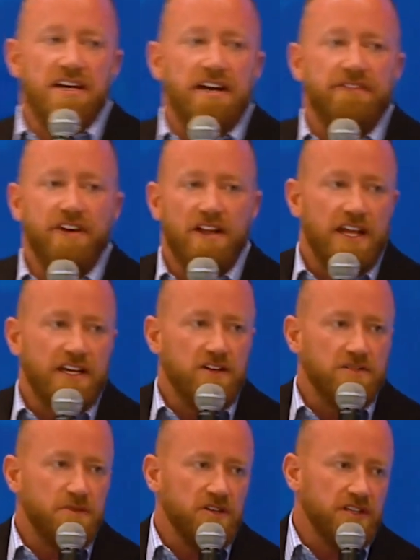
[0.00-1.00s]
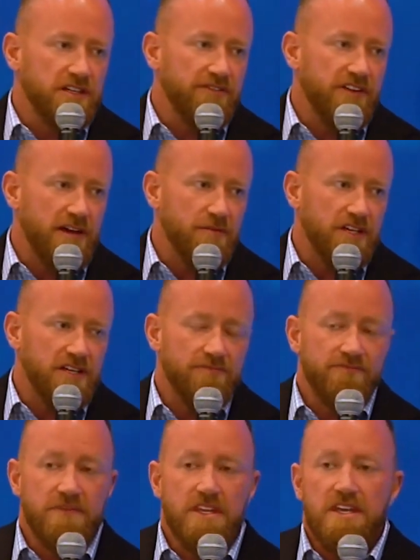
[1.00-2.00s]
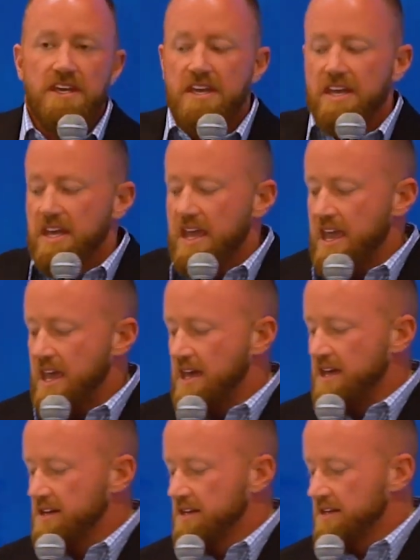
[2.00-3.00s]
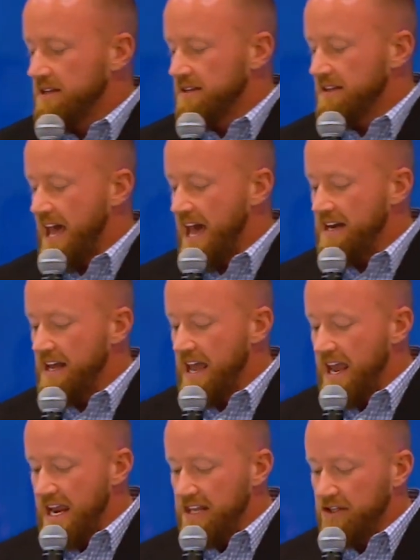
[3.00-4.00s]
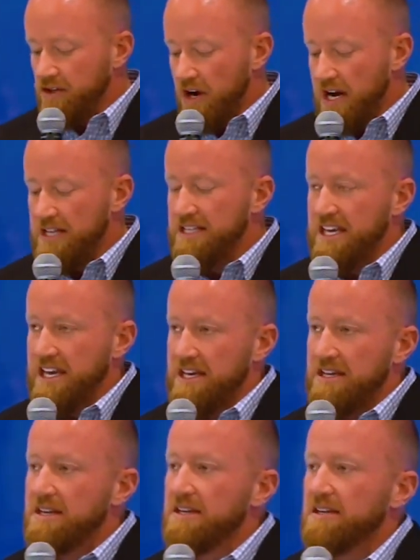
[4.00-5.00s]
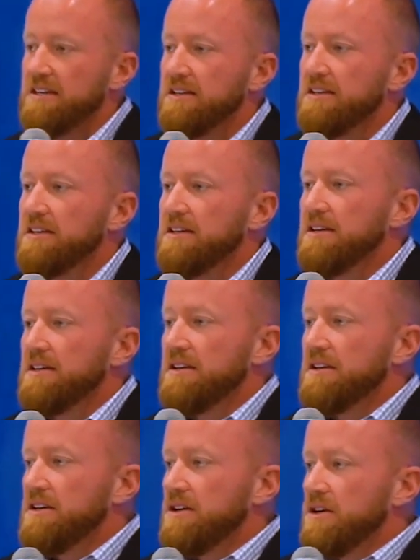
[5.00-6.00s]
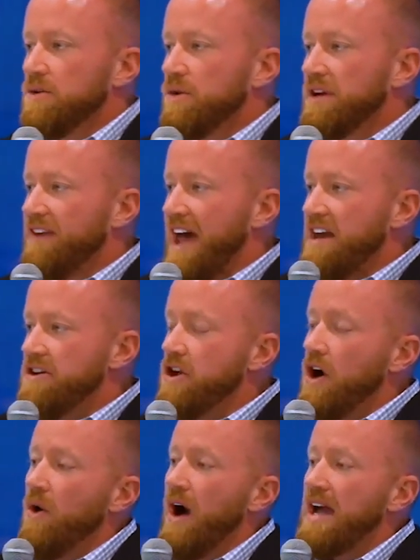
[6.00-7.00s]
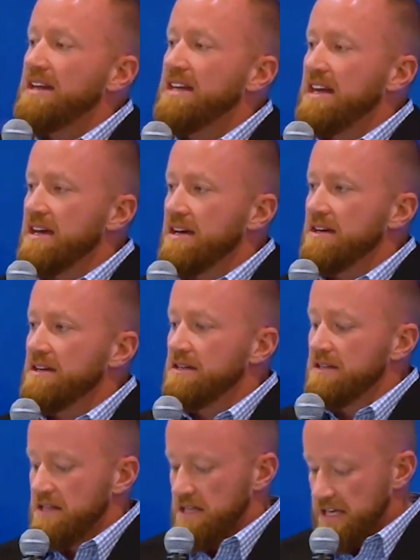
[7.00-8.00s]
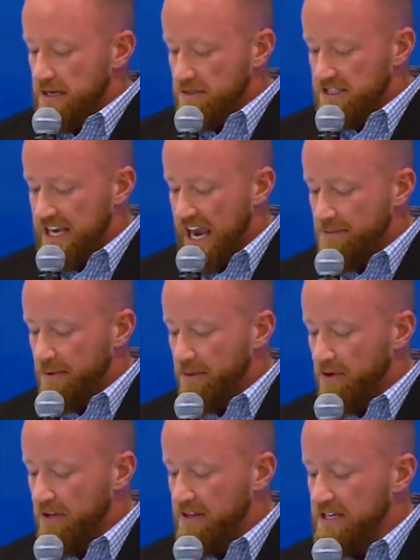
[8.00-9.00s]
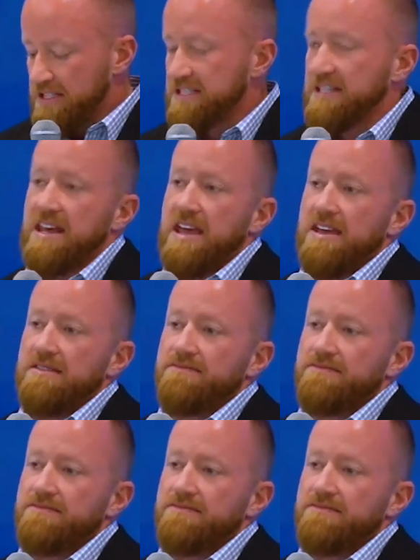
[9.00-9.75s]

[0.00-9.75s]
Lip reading: I felt like I was building a family. And that 8th grade kid would have had no idea he was capable of this today.